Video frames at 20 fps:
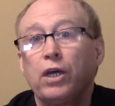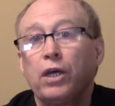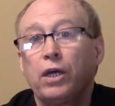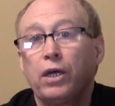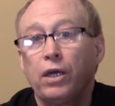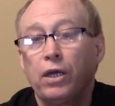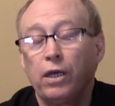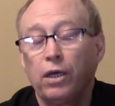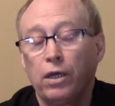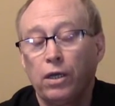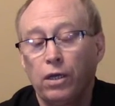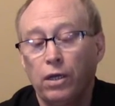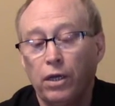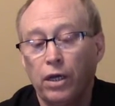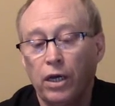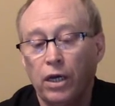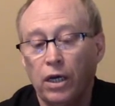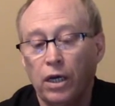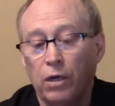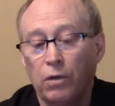in
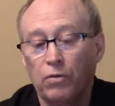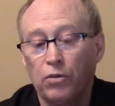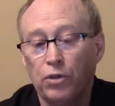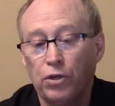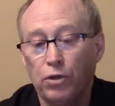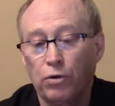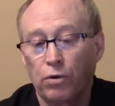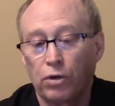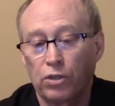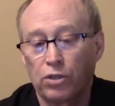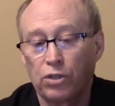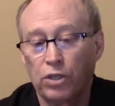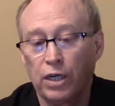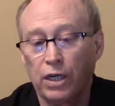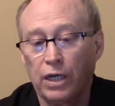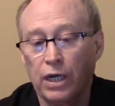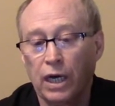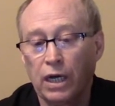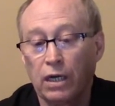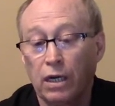the New York City
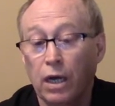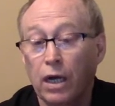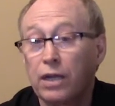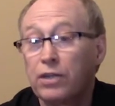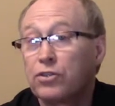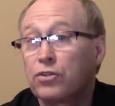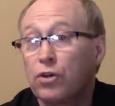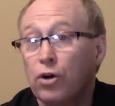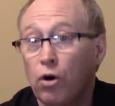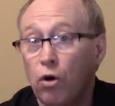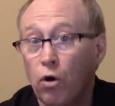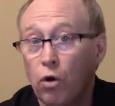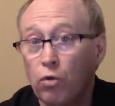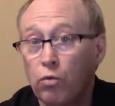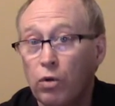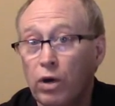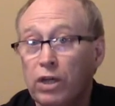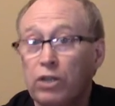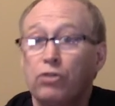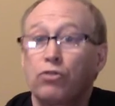guidelines, the old
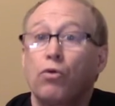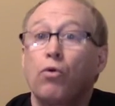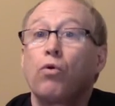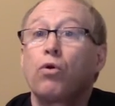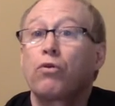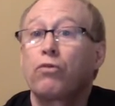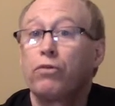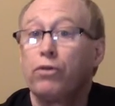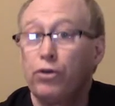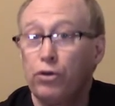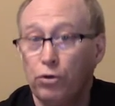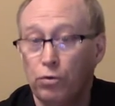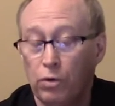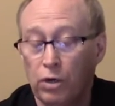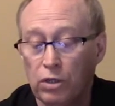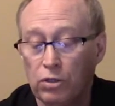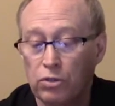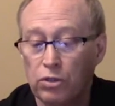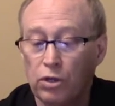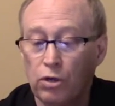ones or the new
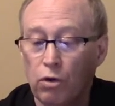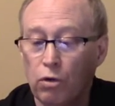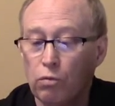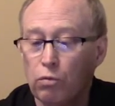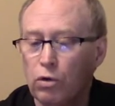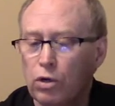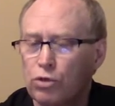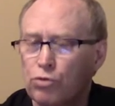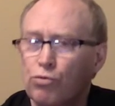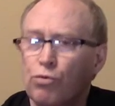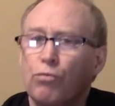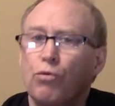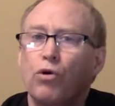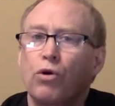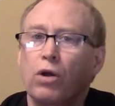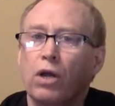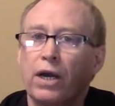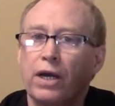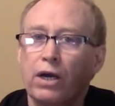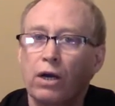ones. The old ones were more
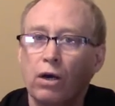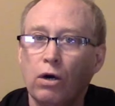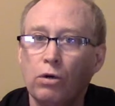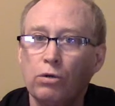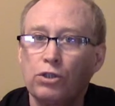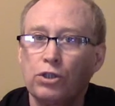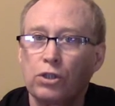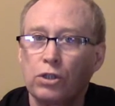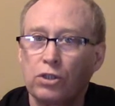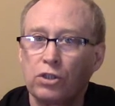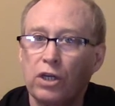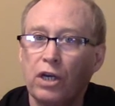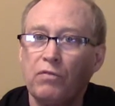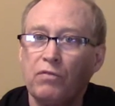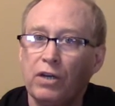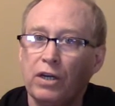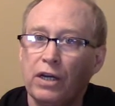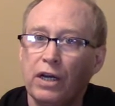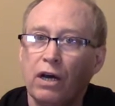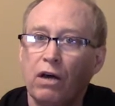like OSHA, Safety
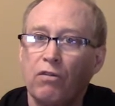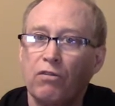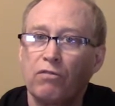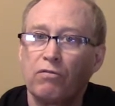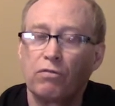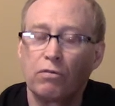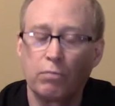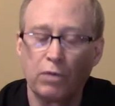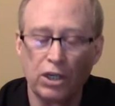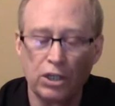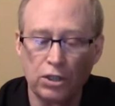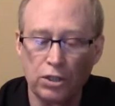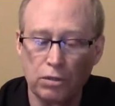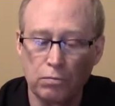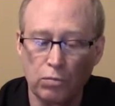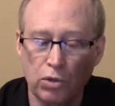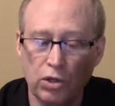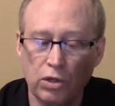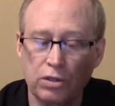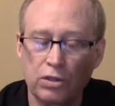and Health Information
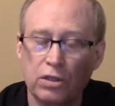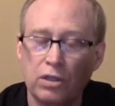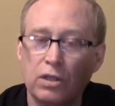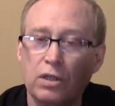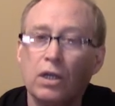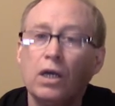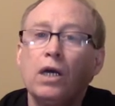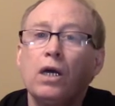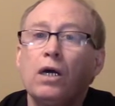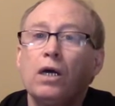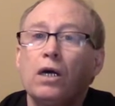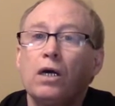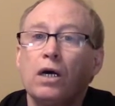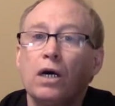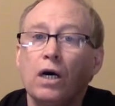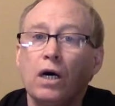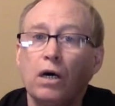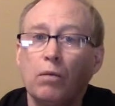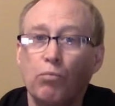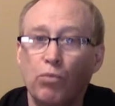Bulletin,
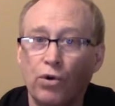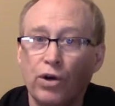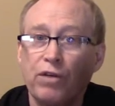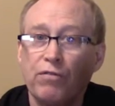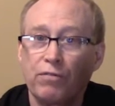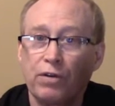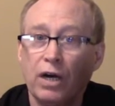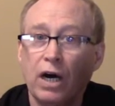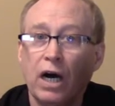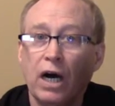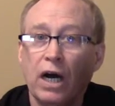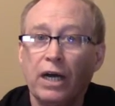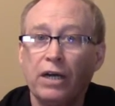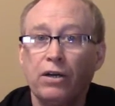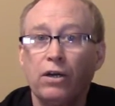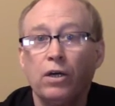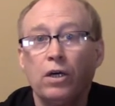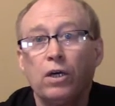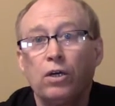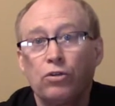brief guide
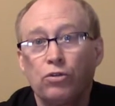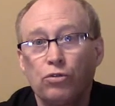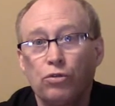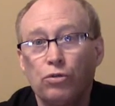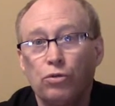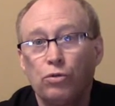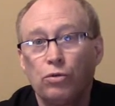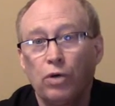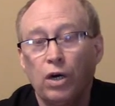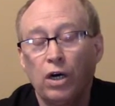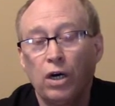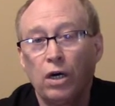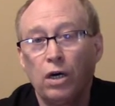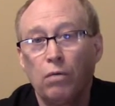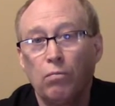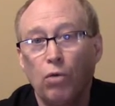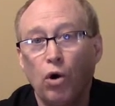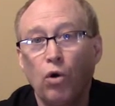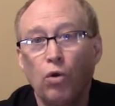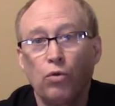to
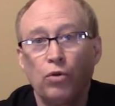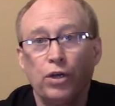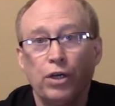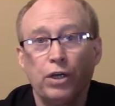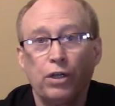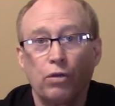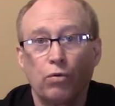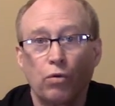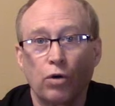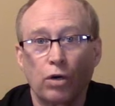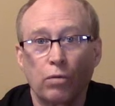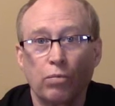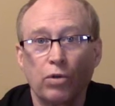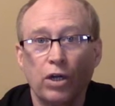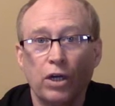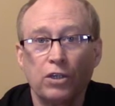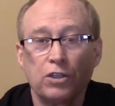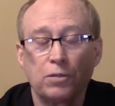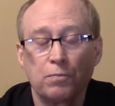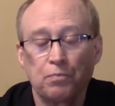mold in the
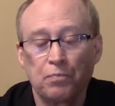workplace.